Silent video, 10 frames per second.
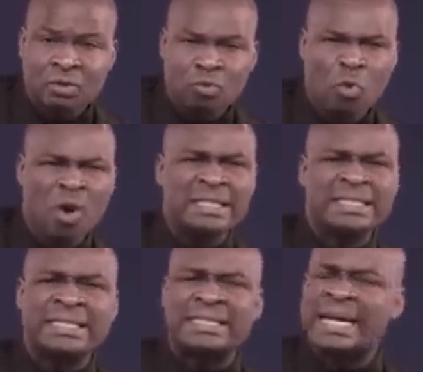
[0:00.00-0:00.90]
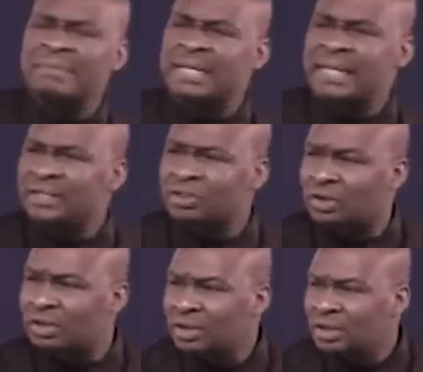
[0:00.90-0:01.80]
What
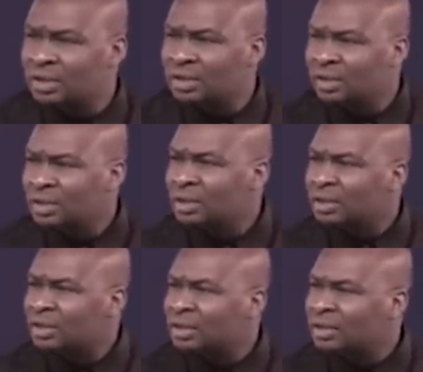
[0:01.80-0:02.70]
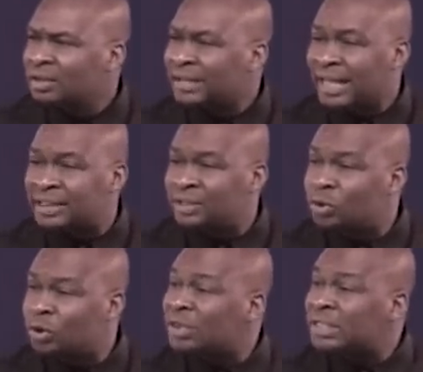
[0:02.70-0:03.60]
determination that he
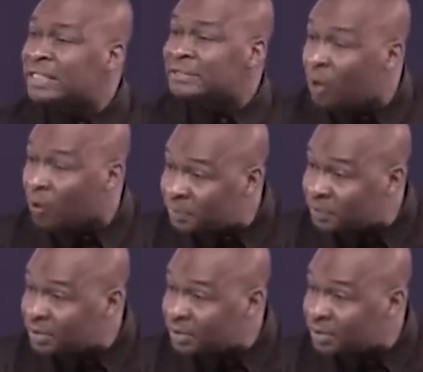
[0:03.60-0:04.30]
will not give up.